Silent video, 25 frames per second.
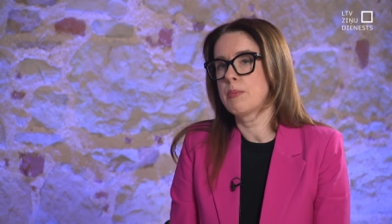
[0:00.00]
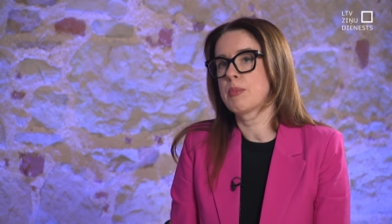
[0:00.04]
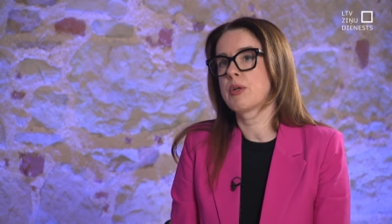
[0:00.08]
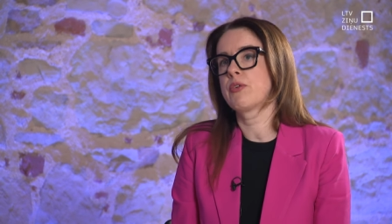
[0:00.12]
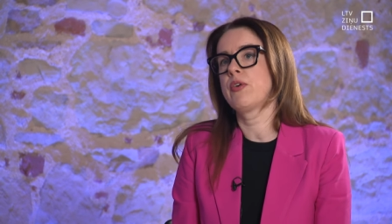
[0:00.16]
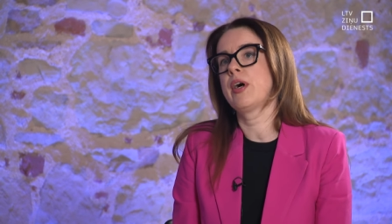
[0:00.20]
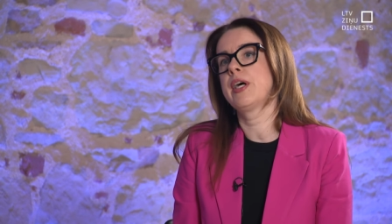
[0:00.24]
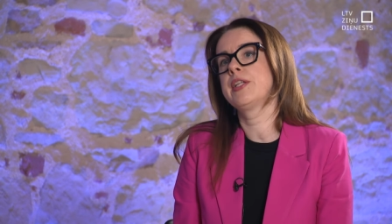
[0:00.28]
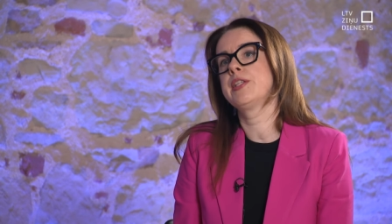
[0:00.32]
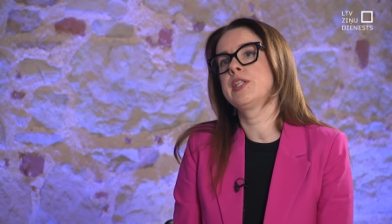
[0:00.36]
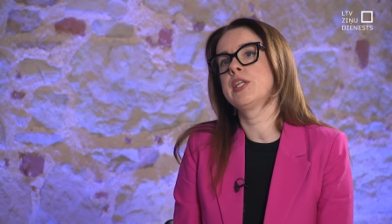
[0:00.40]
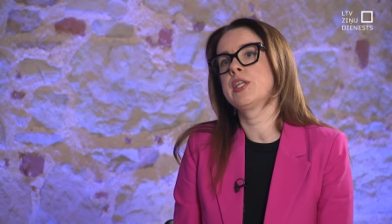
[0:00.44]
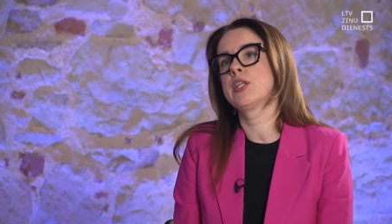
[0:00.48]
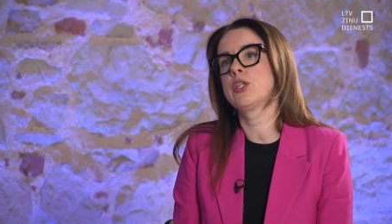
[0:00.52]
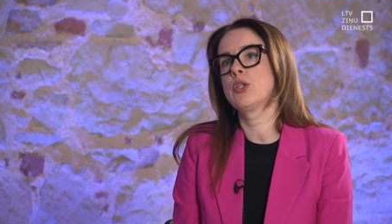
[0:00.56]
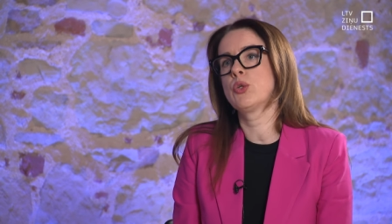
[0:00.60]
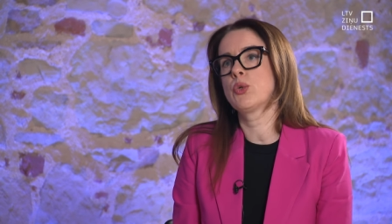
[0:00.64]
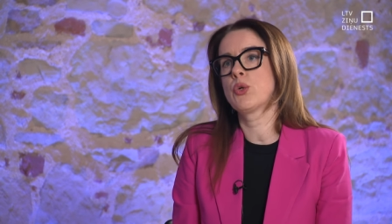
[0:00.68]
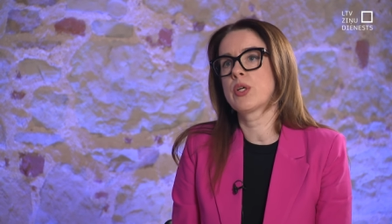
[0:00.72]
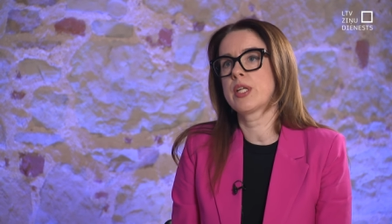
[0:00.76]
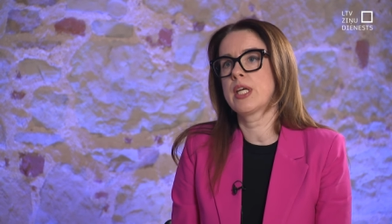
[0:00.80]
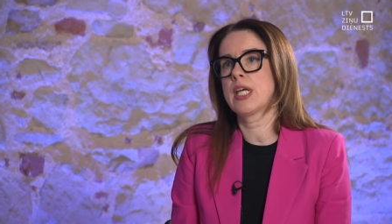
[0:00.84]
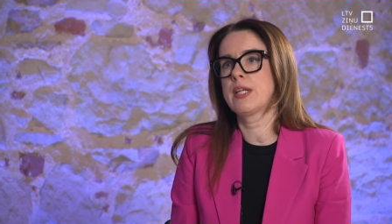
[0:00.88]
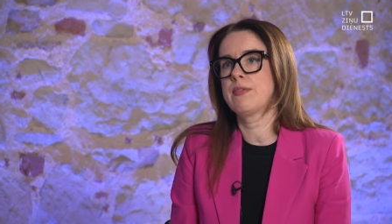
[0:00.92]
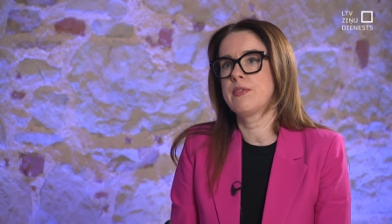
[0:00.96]
providing
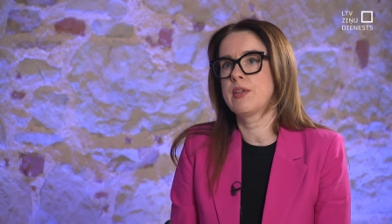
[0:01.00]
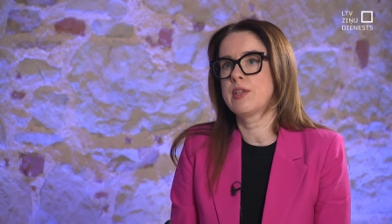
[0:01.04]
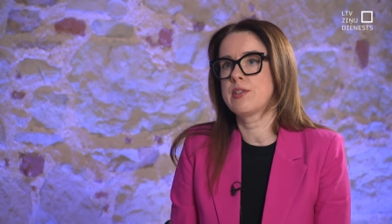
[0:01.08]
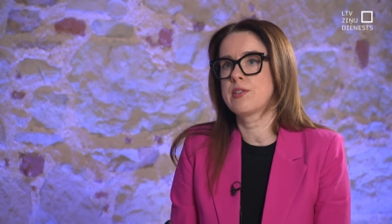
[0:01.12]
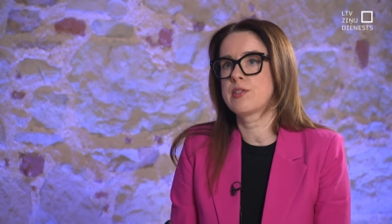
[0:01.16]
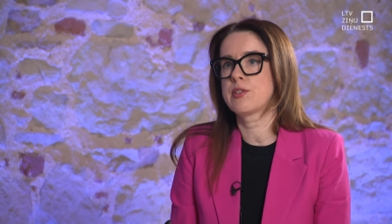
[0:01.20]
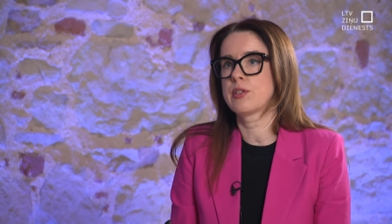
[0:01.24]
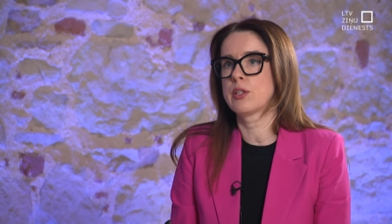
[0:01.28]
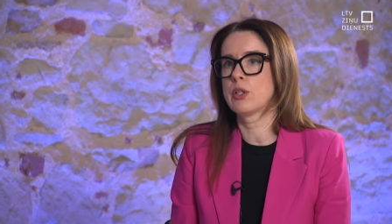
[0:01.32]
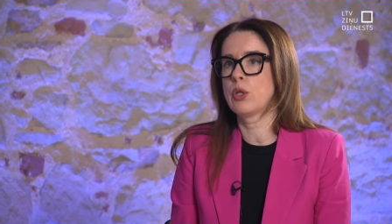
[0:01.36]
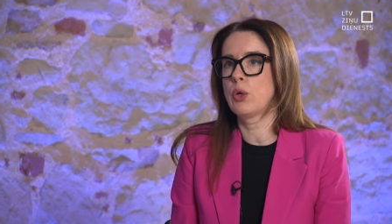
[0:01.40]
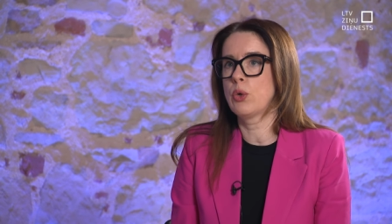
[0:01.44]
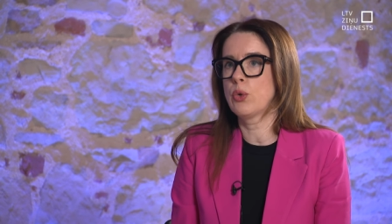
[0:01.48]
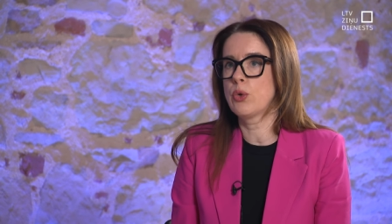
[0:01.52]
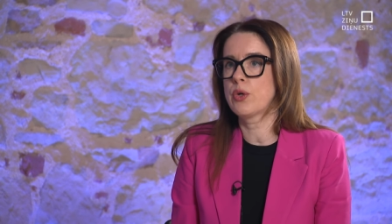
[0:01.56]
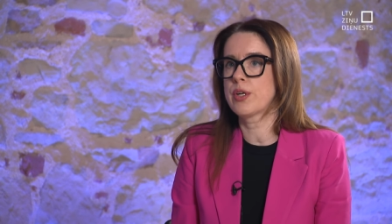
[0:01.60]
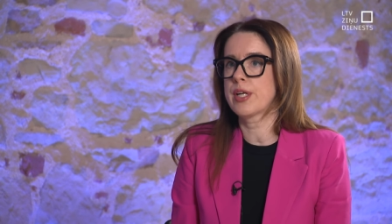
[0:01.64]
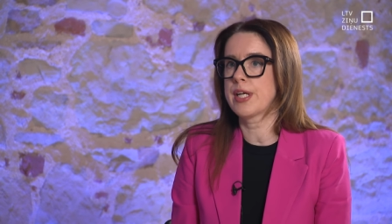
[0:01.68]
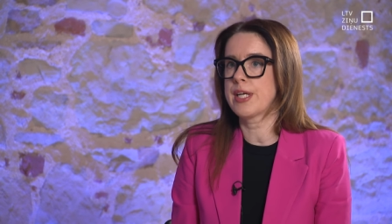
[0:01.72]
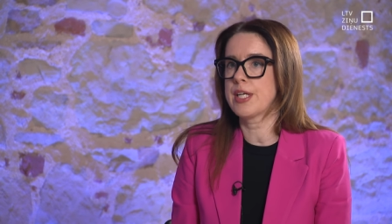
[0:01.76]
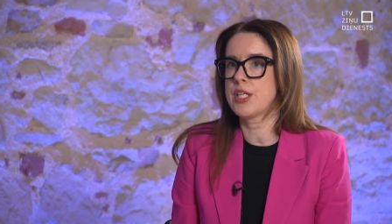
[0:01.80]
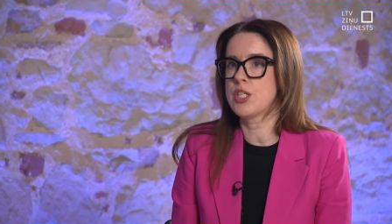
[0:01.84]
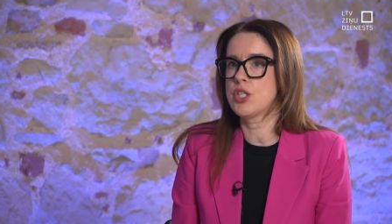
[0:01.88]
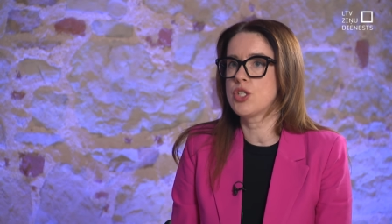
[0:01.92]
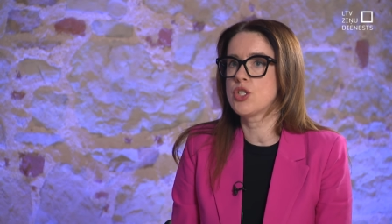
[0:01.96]
Ukraine with
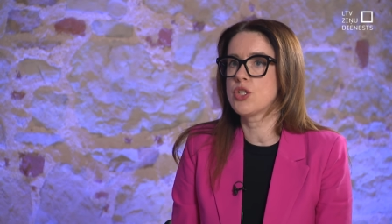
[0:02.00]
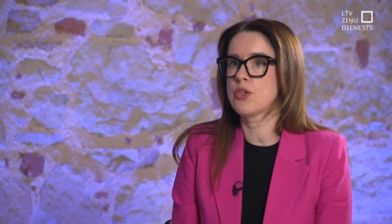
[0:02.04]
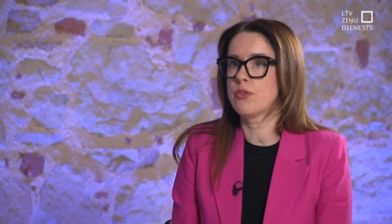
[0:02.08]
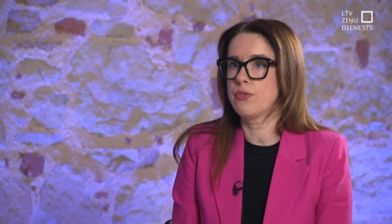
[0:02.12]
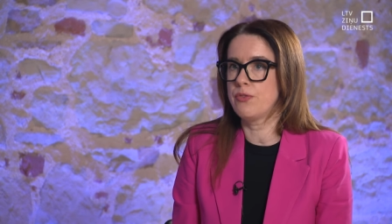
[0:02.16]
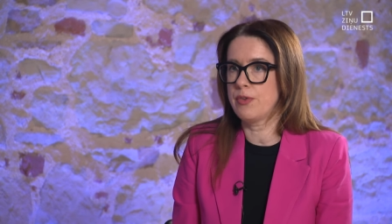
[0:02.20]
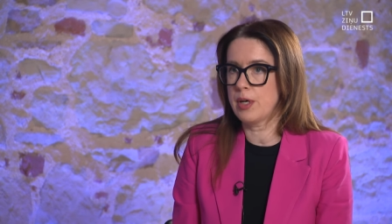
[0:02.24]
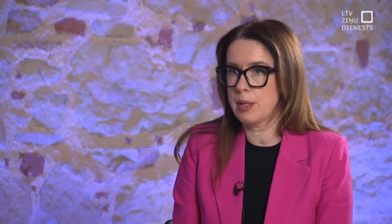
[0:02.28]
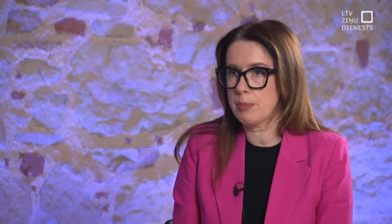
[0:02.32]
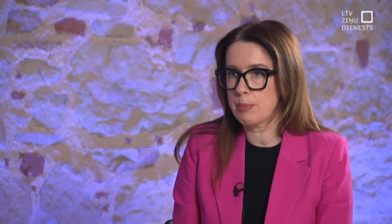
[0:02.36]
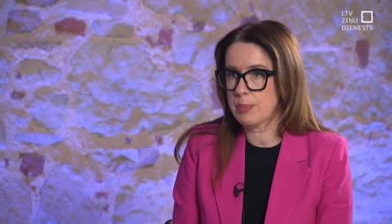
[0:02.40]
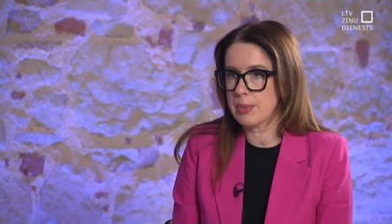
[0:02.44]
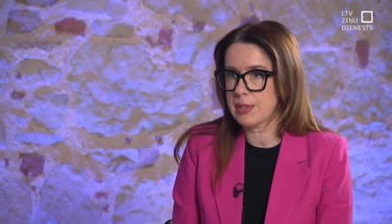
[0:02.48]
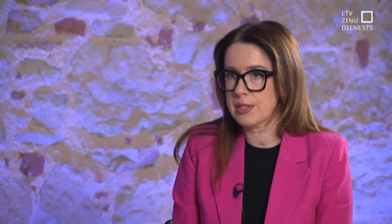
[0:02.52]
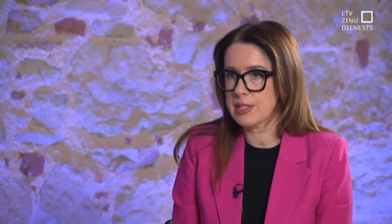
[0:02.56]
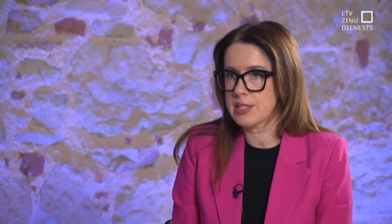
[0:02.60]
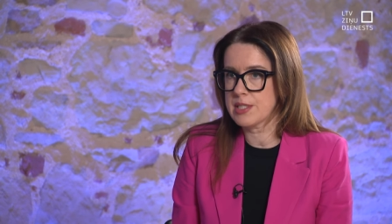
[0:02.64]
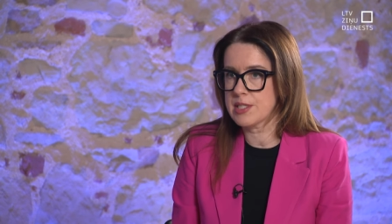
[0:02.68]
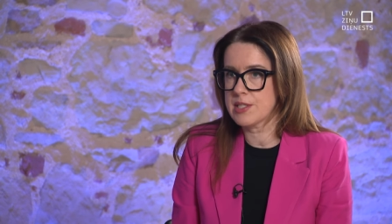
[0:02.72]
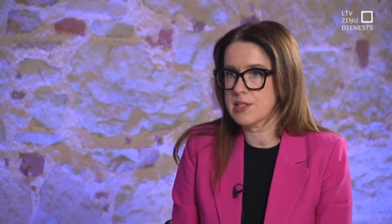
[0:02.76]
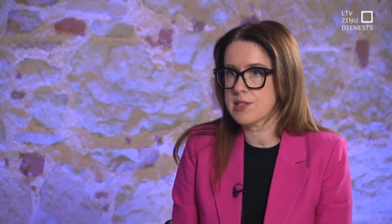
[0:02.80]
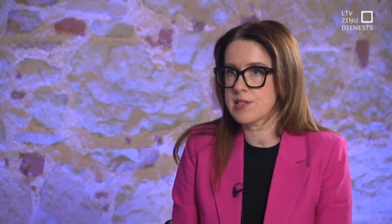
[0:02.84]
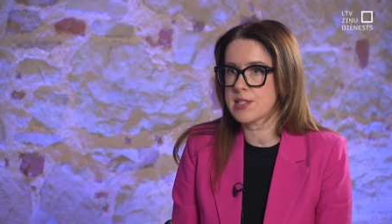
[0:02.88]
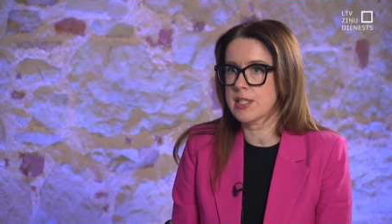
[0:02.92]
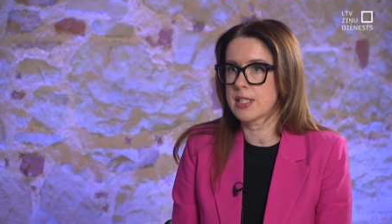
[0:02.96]
long-range
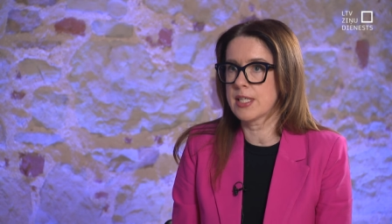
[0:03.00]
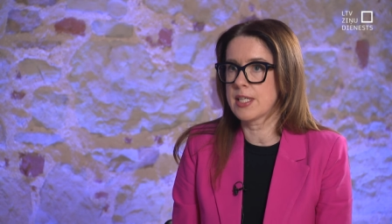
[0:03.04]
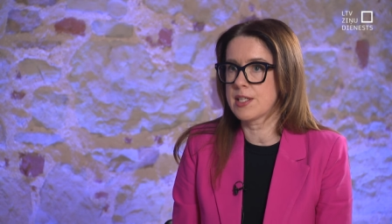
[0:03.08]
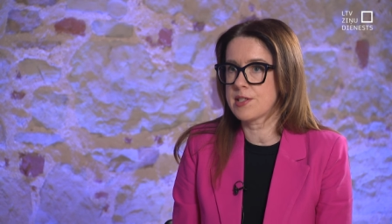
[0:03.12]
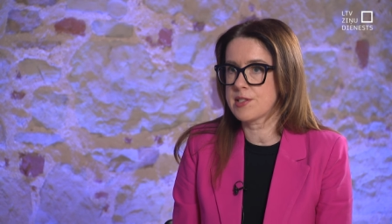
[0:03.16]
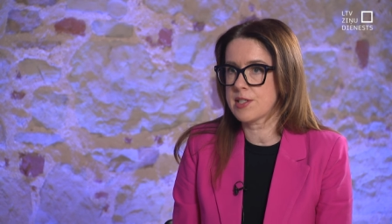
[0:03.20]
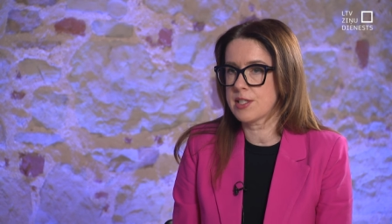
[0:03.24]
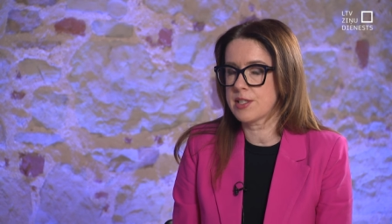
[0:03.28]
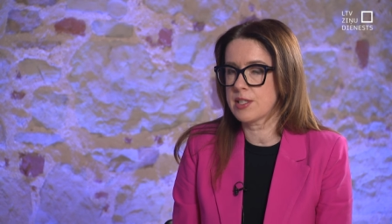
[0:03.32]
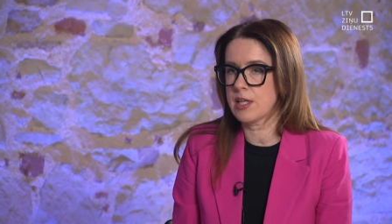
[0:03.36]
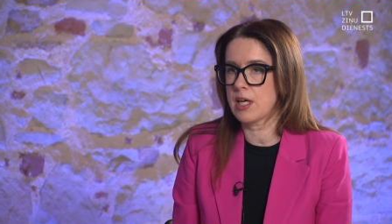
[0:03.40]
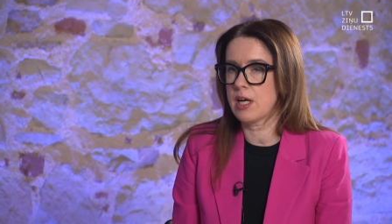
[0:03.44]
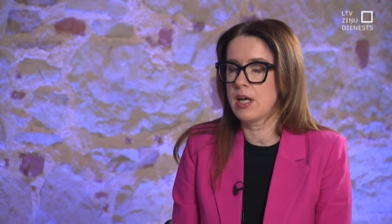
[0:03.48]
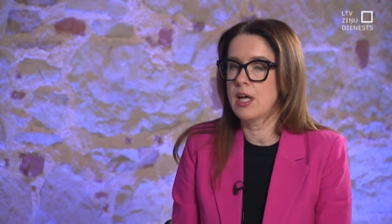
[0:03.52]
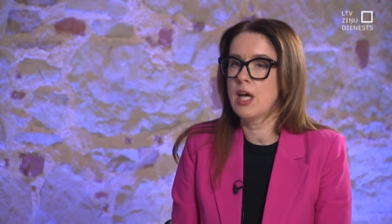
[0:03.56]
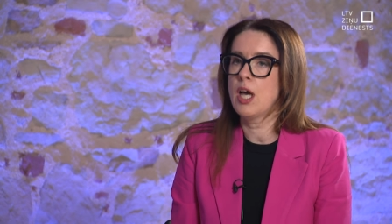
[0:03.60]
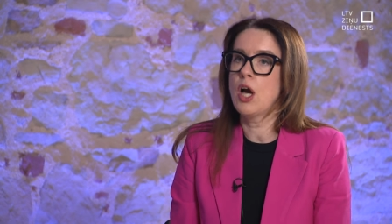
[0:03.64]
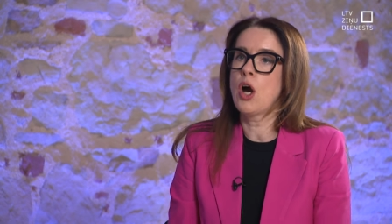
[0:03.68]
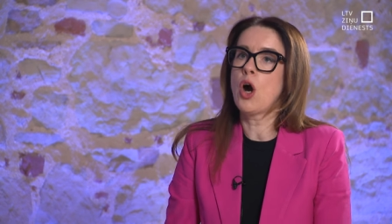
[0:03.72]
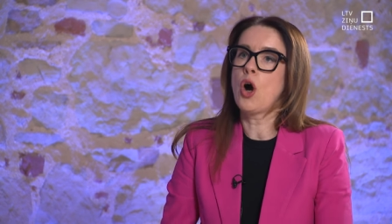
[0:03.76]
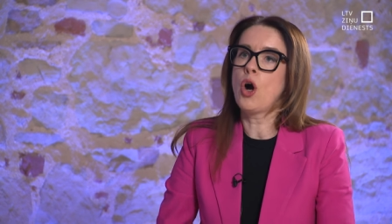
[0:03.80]
weapons, and etc.